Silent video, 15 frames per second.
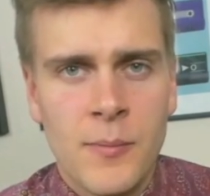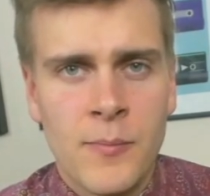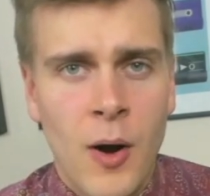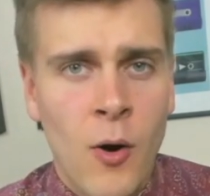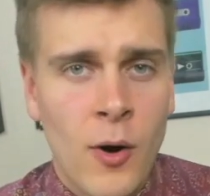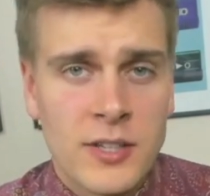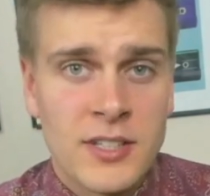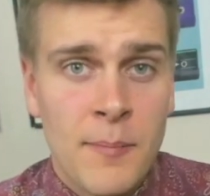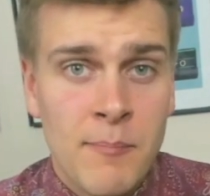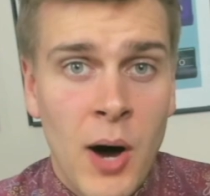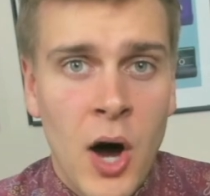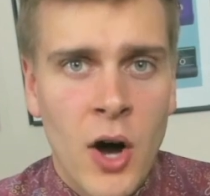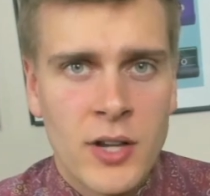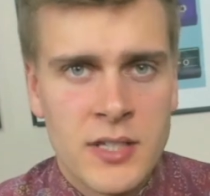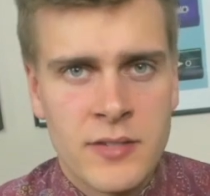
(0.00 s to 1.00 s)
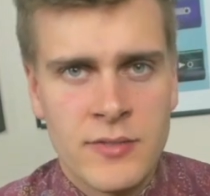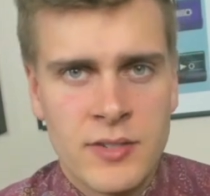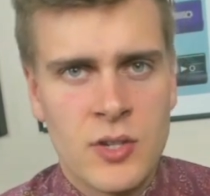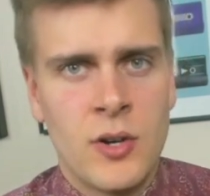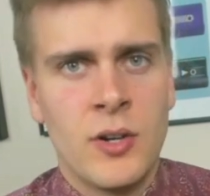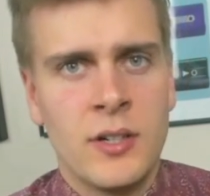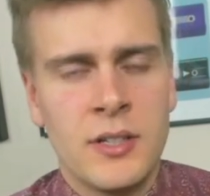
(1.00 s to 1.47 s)
or certain parts of a
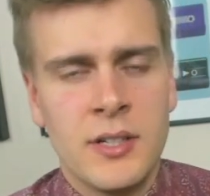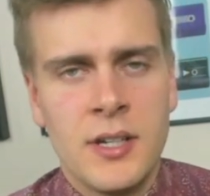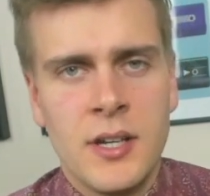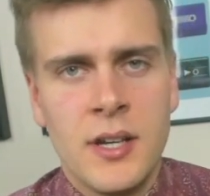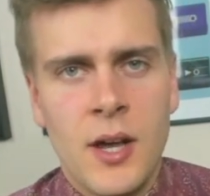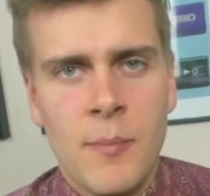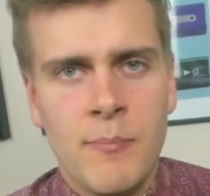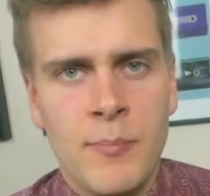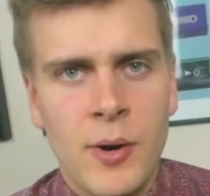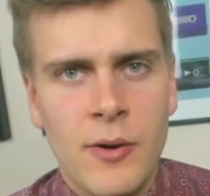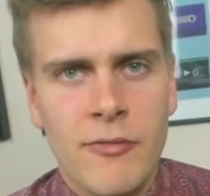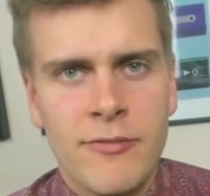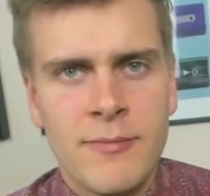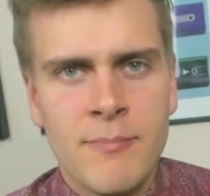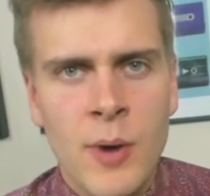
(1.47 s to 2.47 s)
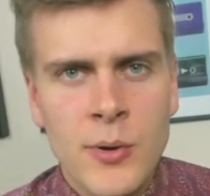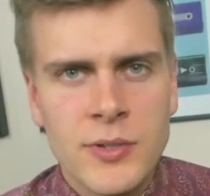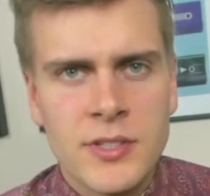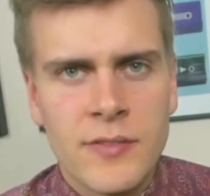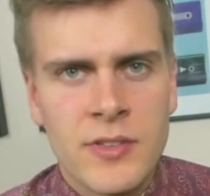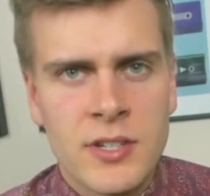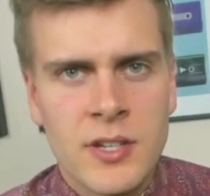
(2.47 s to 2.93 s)
song. But for
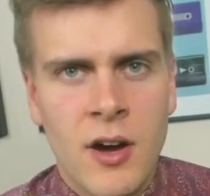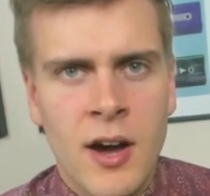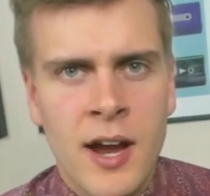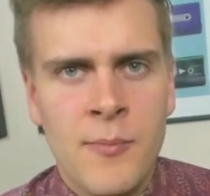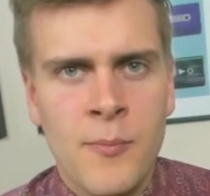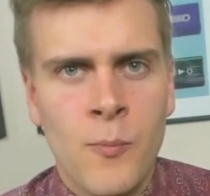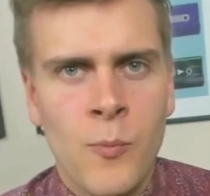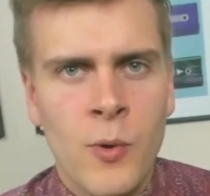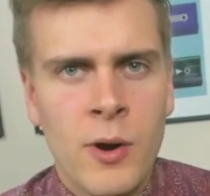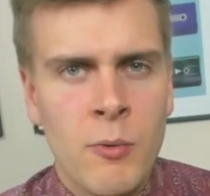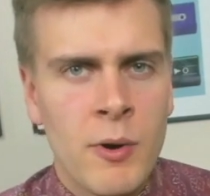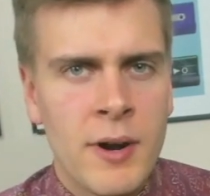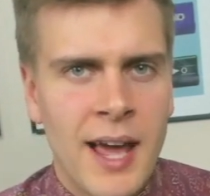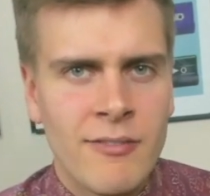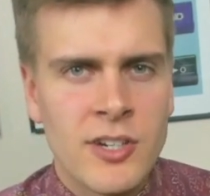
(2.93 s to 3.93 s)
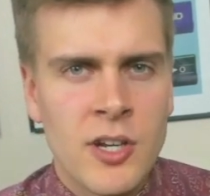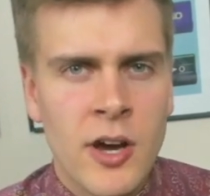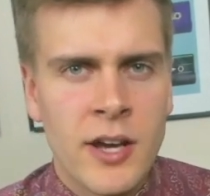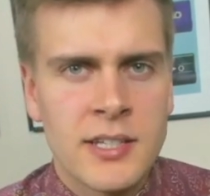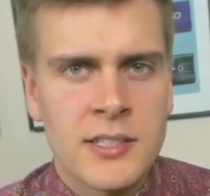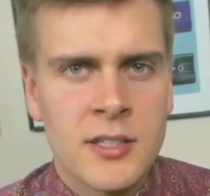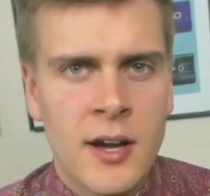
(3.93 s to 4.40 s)
most of the time, we want to have a
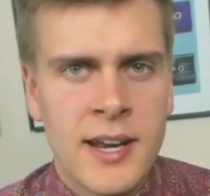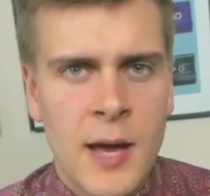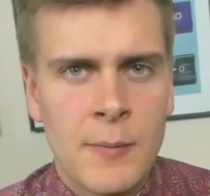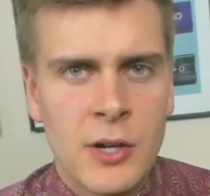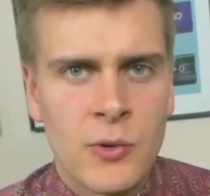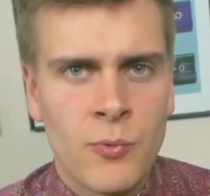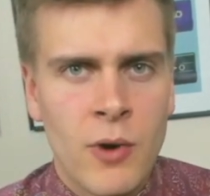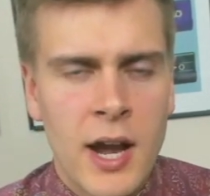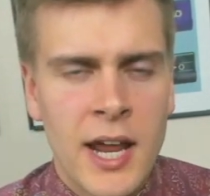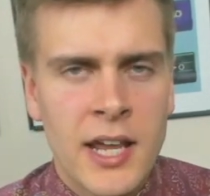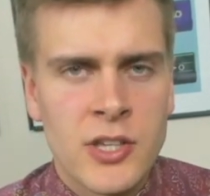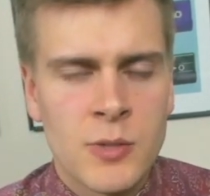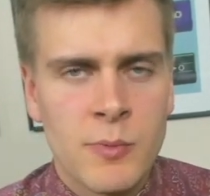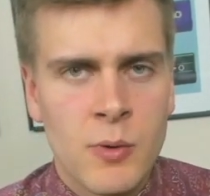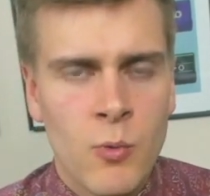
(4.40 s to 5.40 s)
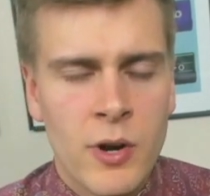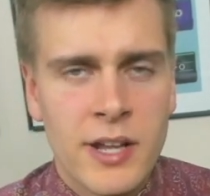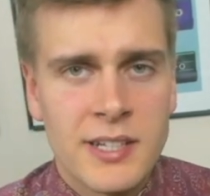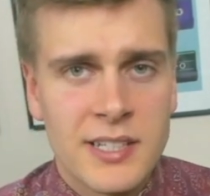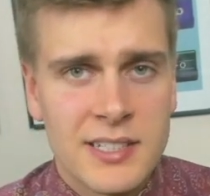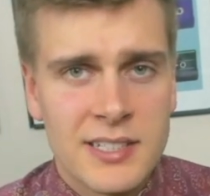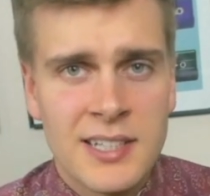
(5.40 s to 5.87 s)
nice dynamic range, and we want it
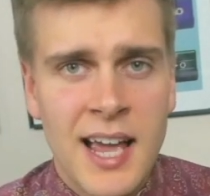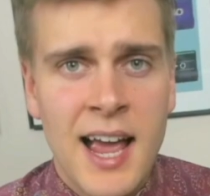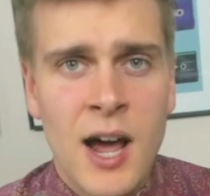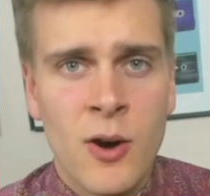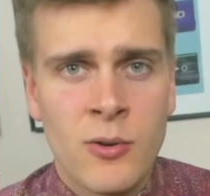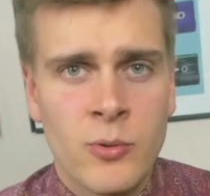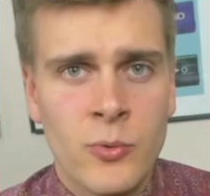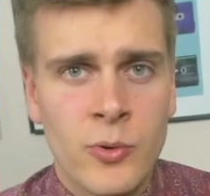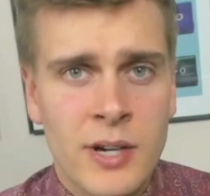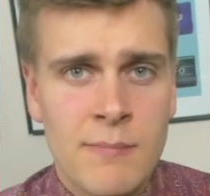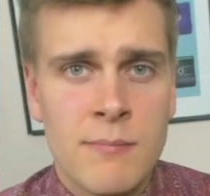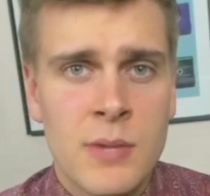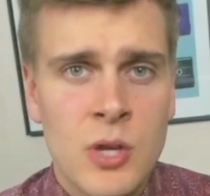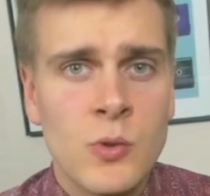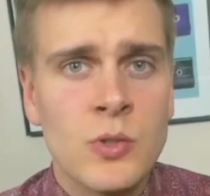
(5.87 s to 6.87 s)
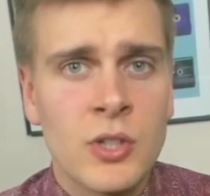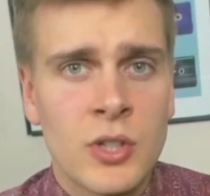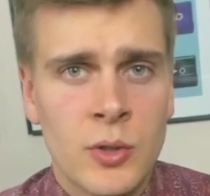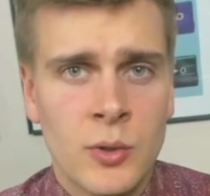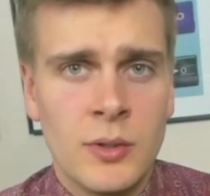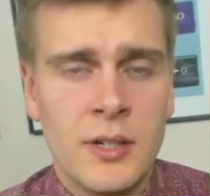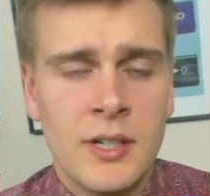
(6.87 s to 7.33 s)
to sound really
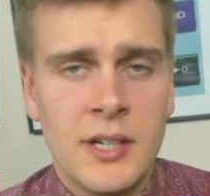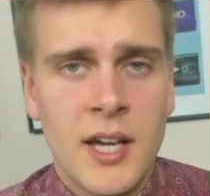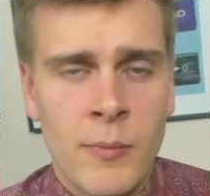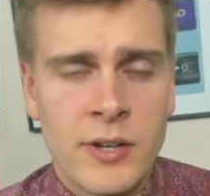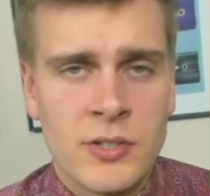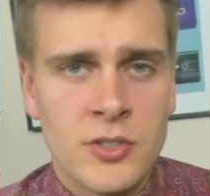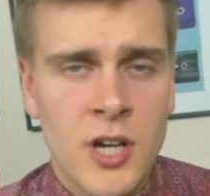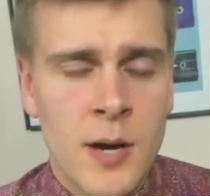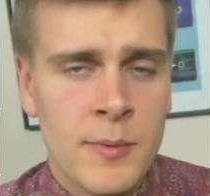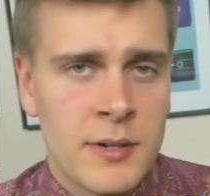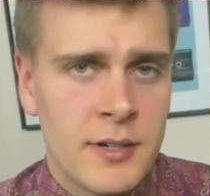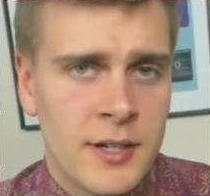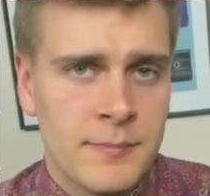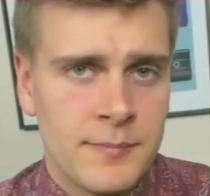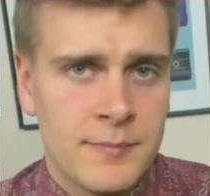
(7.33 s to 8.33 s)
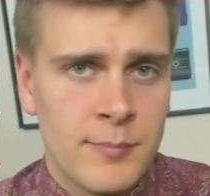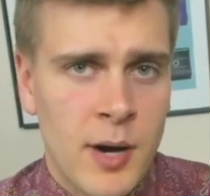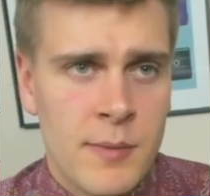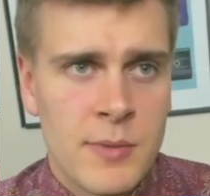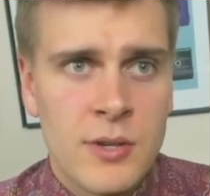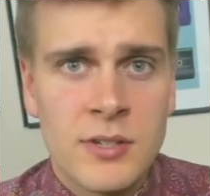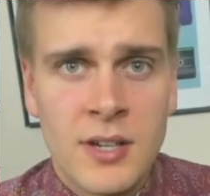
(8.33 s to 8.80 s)
musical. Strum, and
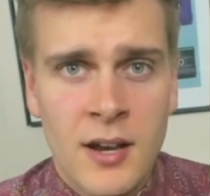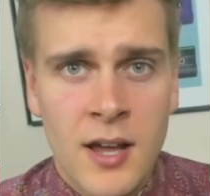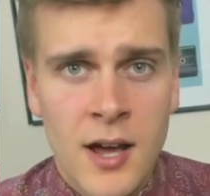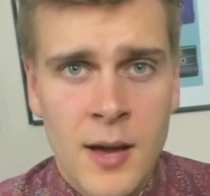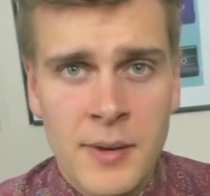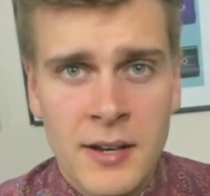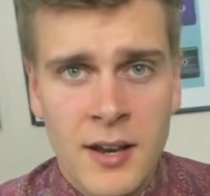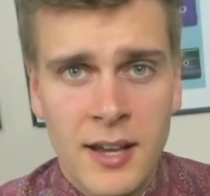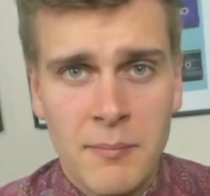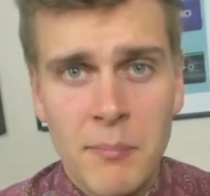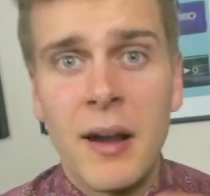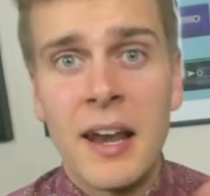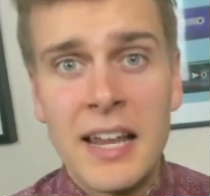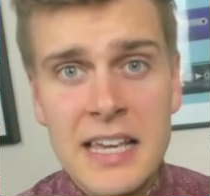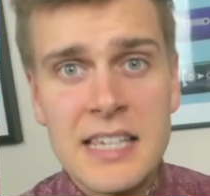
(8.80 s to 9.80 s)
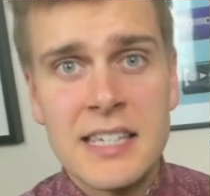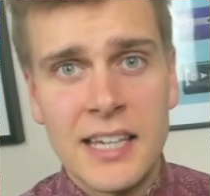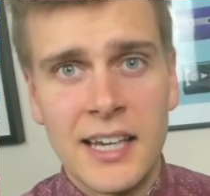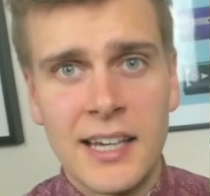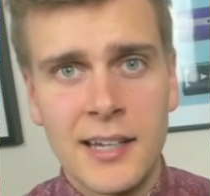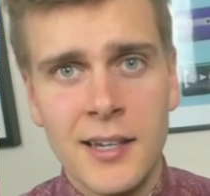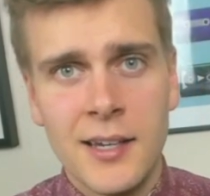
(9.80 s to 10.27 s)
by musical I mean like
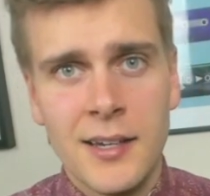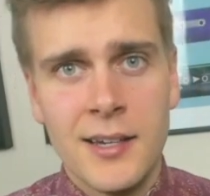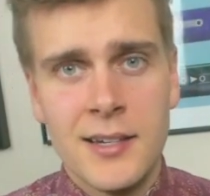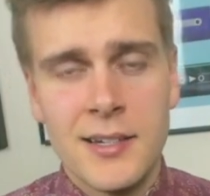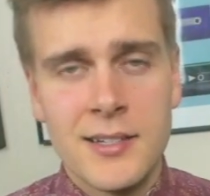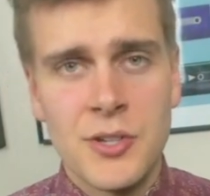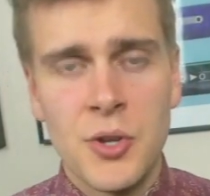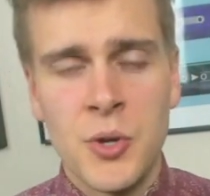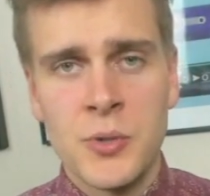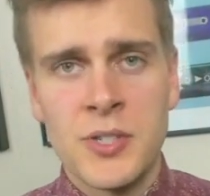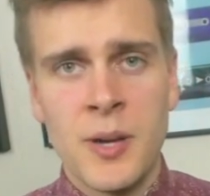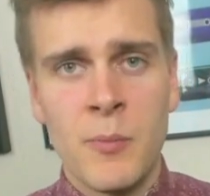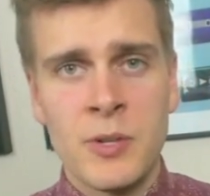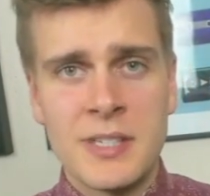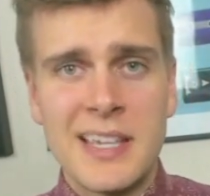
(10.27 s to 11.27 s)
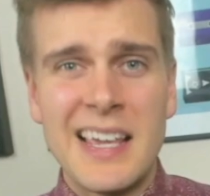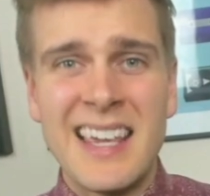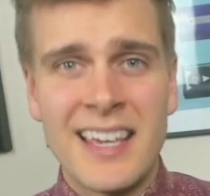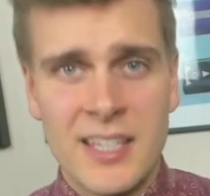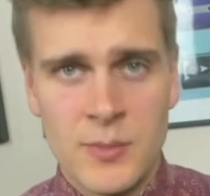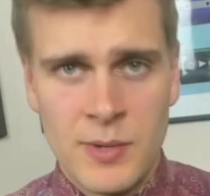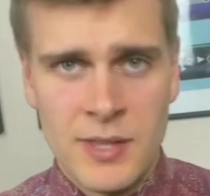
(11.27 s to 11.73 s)
pleasing to someone's
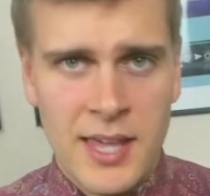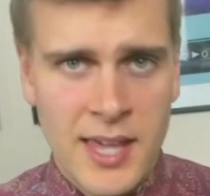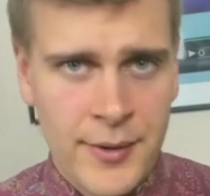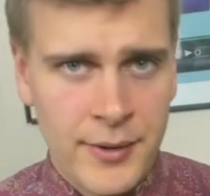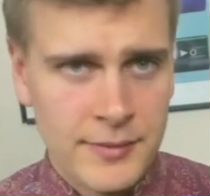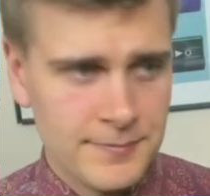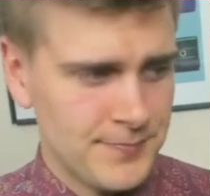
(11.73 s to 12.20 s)
ears when they hear it,